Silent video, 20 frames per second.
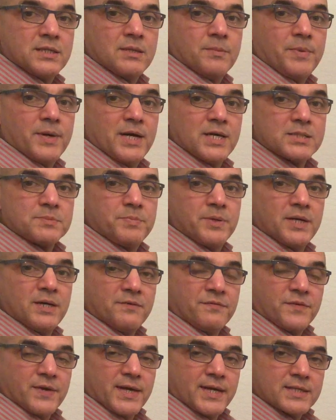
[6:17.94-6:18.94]
in the past
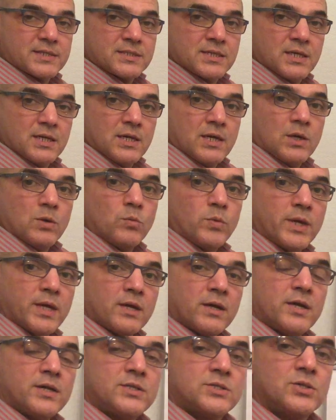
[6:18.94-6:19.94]
perfect, we're
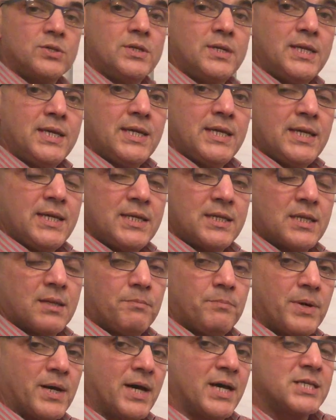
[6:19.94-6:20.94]
going to need the
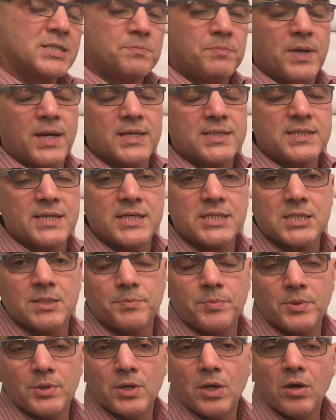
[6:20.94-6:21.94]
past
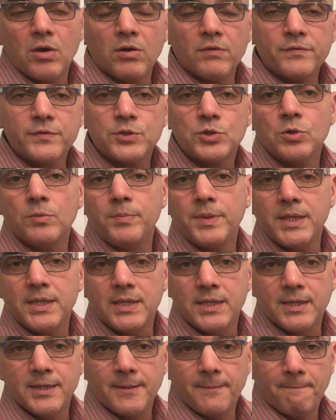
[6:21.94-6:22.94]
participle of to
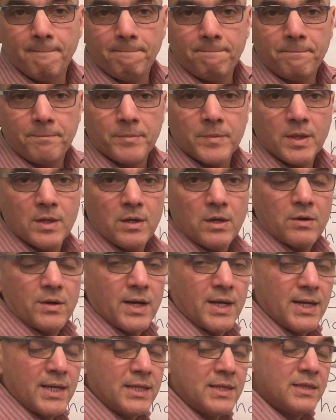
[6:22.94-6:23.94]
be. All
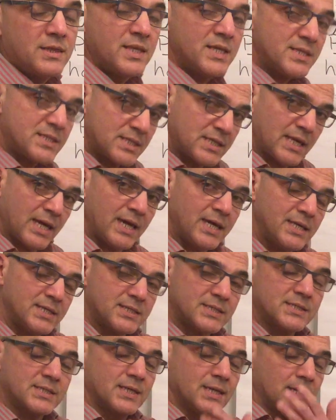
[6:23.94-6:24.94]
right, in this
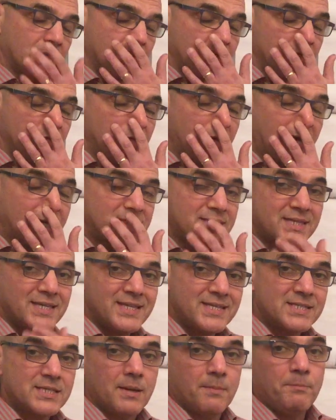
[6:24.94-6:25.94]
case, that
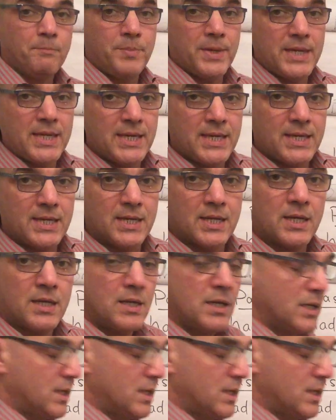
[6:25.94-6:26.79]
is been.